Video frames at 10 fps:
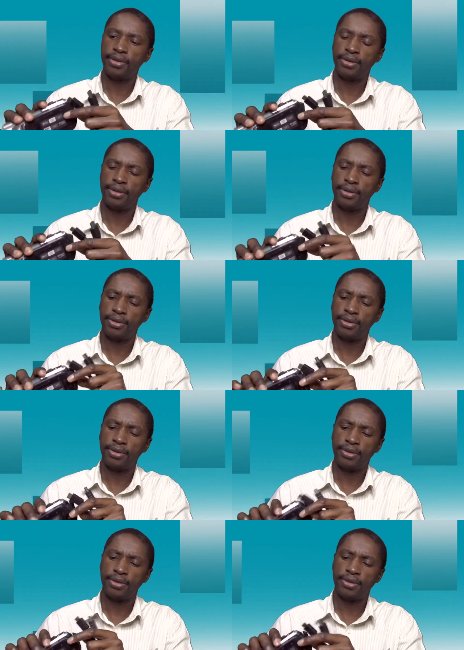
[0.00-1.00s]

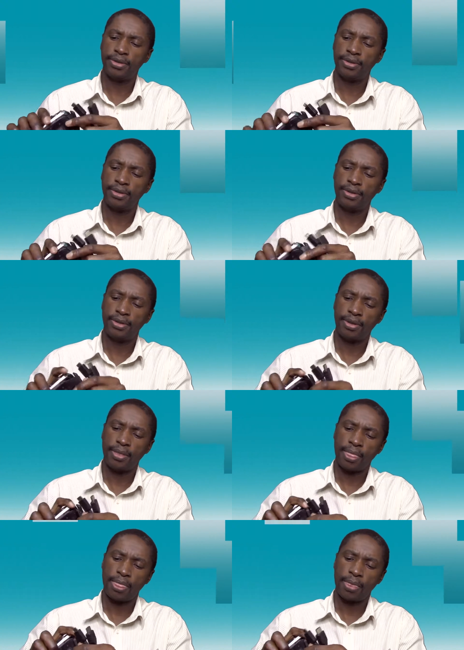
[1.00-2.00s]

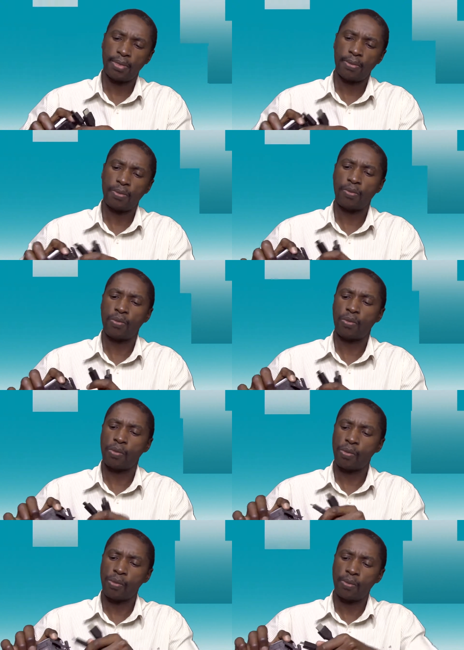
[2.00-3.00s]

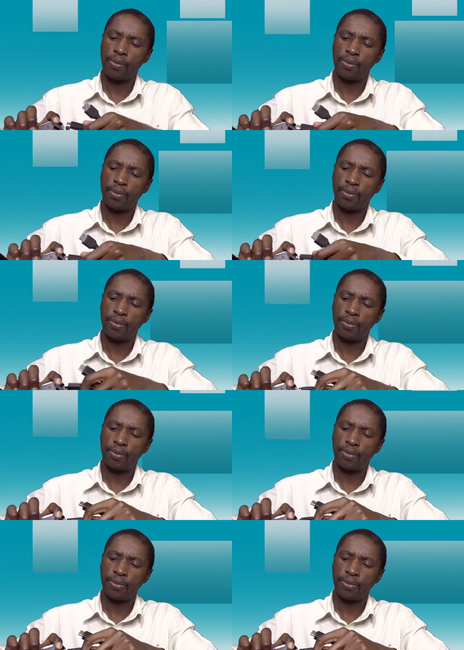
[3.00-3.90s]
No one is speaking in this clip.